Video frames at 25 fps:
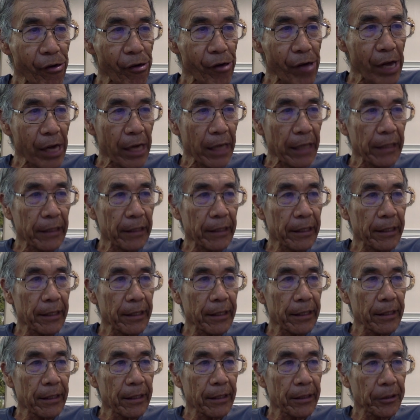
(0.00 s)
And
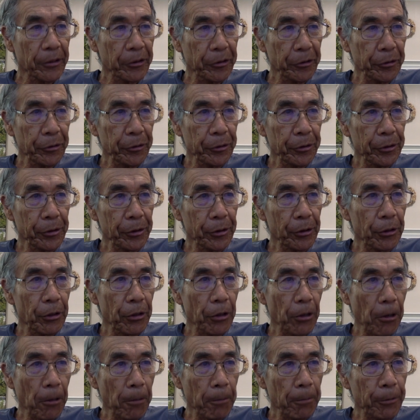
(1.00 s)
Google
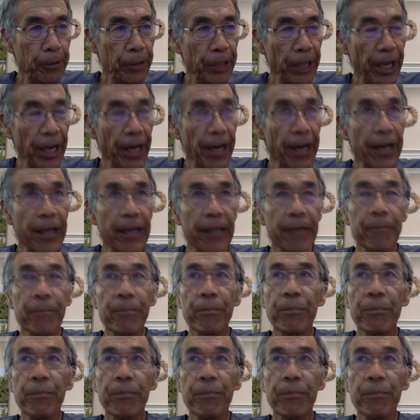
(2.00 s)
or OpenAI